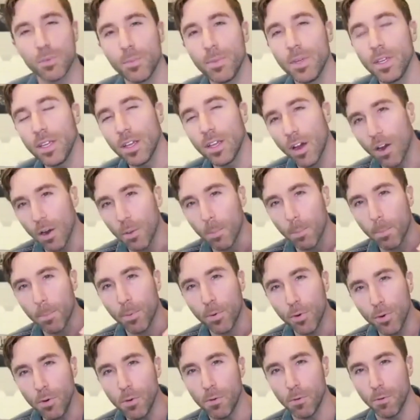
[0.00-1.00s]
me are
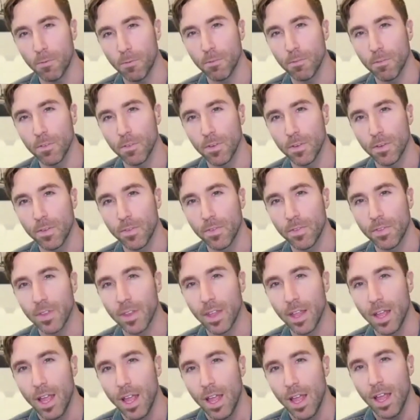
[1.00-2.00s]
proof
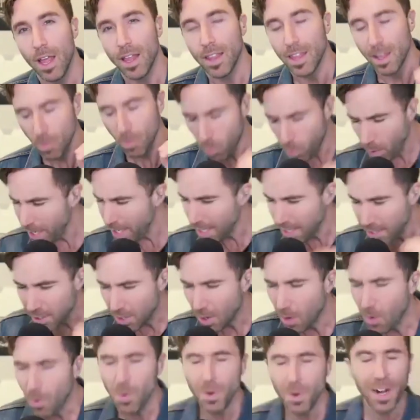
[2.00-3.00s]
that we
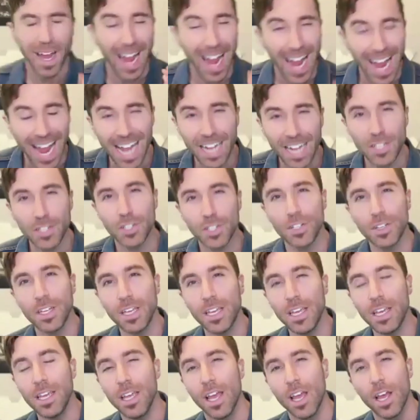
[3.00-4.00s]
don't
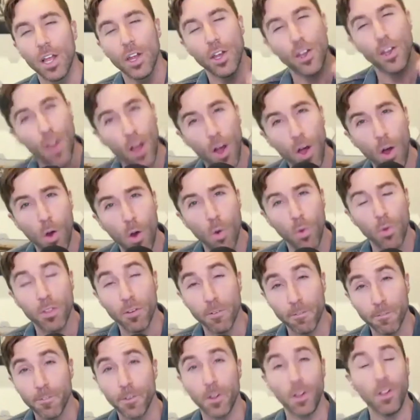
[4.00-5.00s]
actually know the
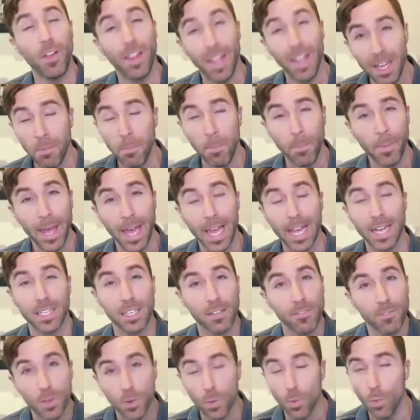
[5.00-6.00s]
full impact
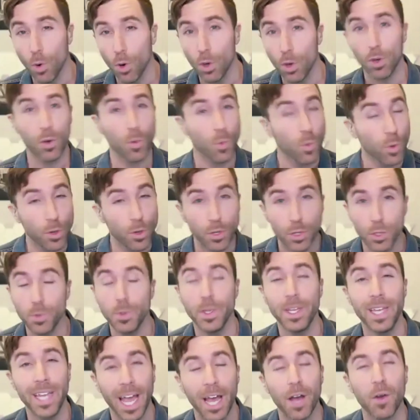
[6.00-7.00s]
of the work we're
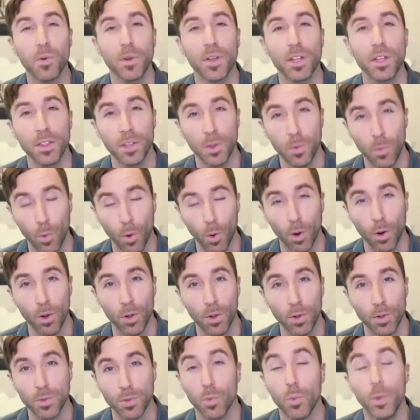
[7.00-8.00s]
doing out in the
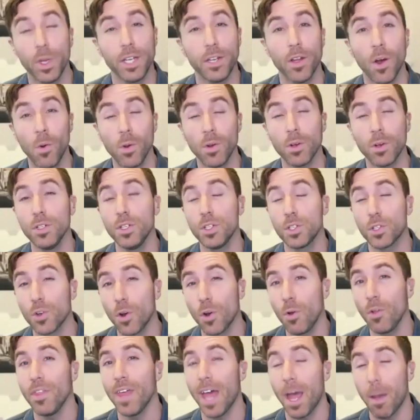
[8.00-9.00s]
world. We don't
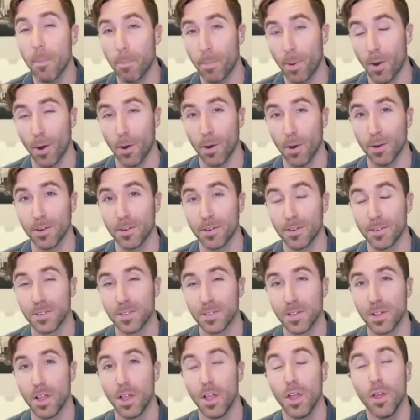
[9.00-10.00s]
control that part.
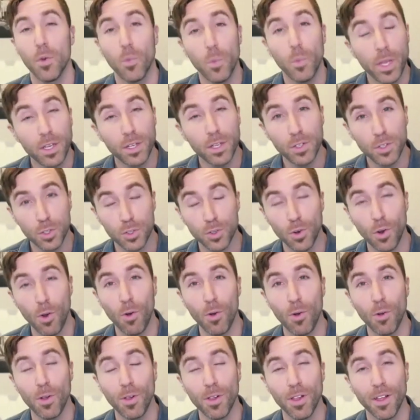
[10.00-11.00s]
We
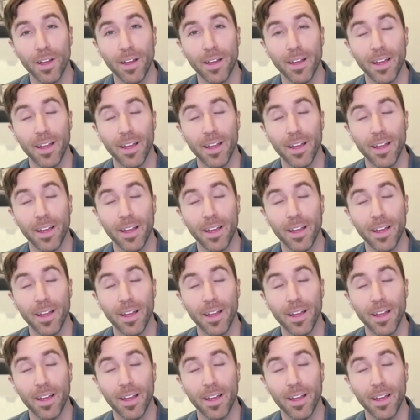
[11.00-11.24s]
control